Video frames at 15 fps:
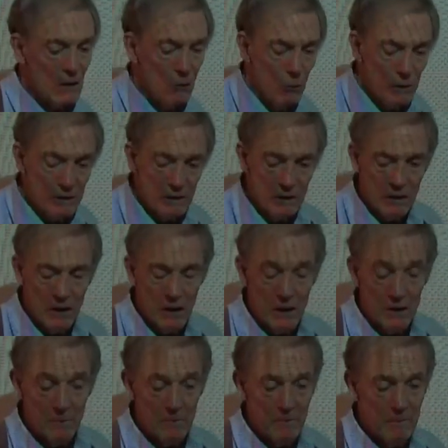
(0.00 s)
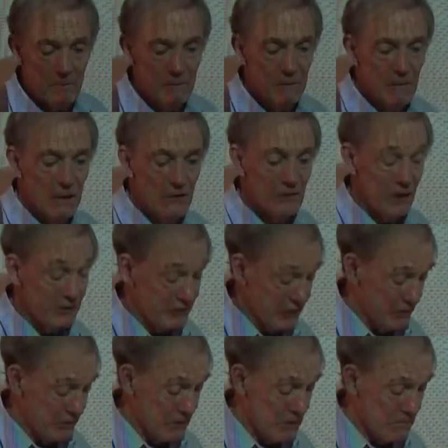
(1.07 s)
We'll, uh, as I said,
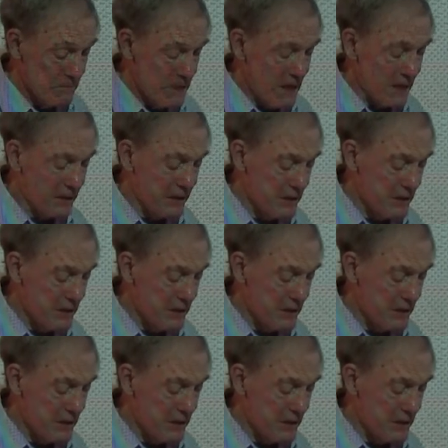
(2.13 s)
come back